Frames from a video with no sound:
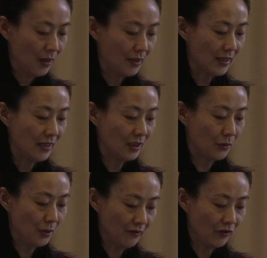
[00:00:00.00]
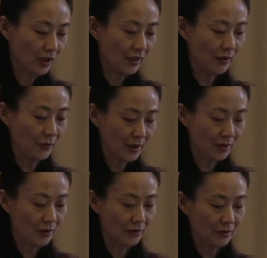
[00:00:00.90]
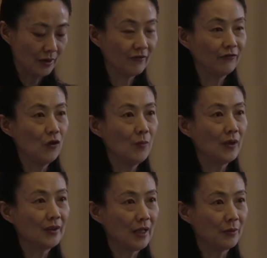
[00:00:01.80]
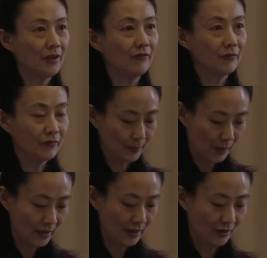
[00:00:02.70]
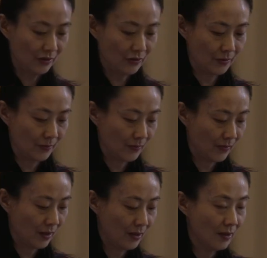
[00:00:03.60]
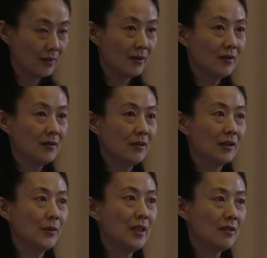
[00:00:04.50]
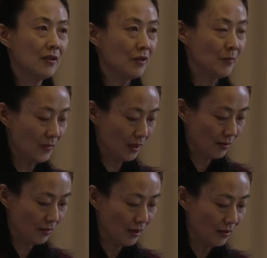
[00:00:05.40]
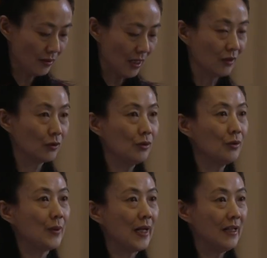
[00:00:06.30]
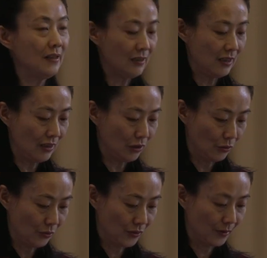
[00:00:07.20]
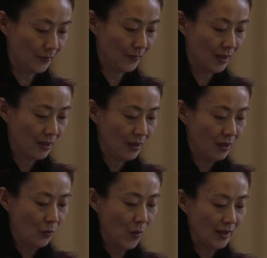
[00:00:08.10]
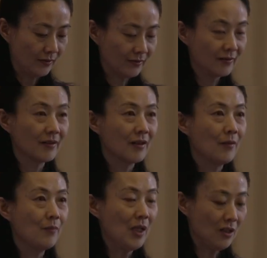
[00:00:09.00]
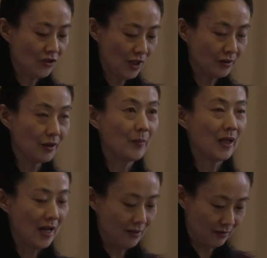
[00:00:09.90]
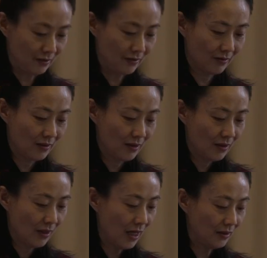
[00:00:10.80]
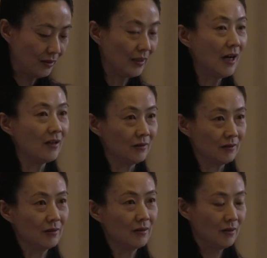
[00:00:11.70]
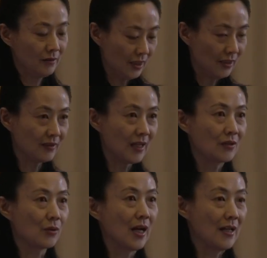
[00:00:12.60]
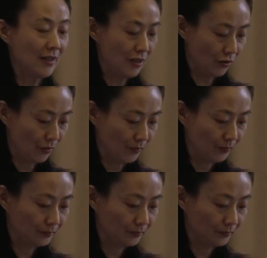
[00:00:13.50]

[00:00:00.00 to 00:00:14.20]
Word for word: is unequivocally critical of formal narrative poetics. The criticism centers on two related issues, one being gender blind, and the other, decontextualization.